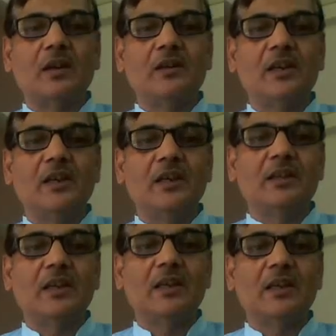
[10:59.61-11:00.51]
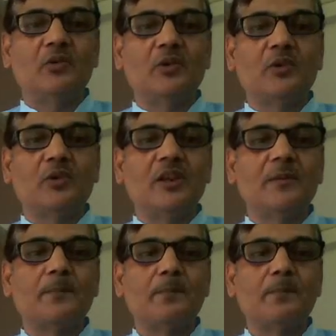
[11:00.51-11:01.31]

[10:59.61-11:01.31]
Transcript: containing that mutant gene,